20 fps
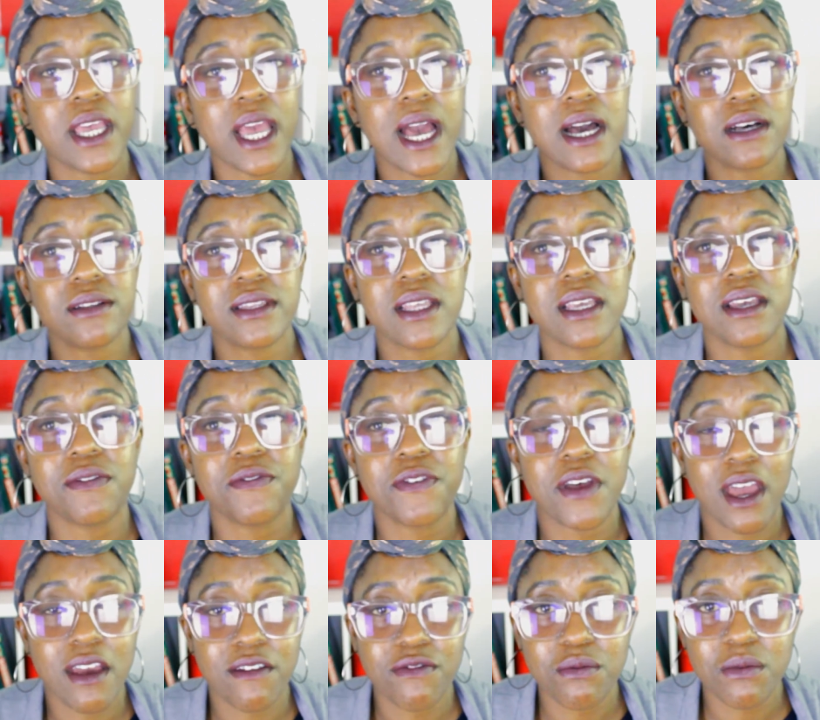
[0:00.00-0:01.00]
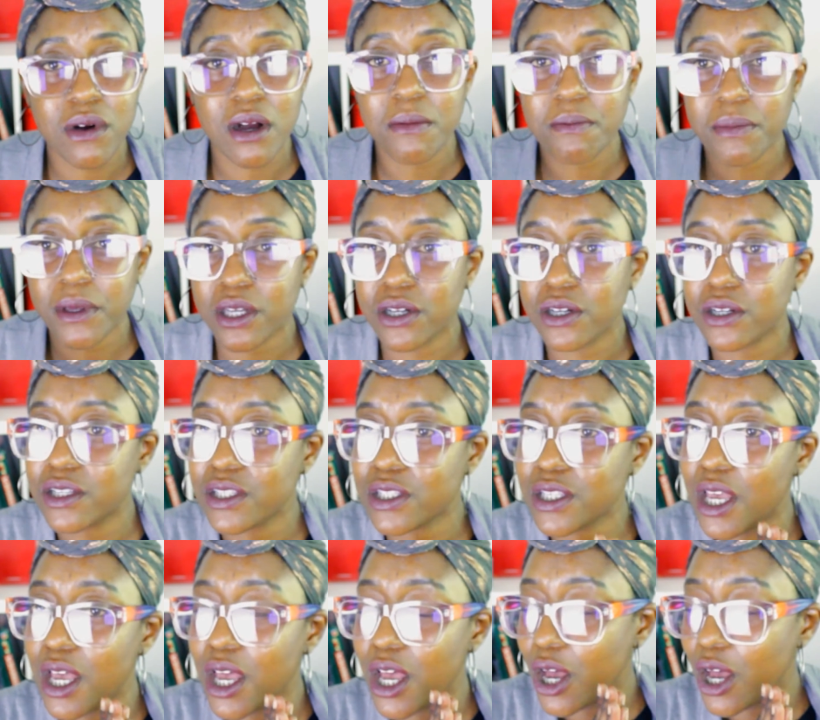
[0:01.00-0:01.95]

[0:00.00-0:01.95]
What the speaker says: out there for everyone, because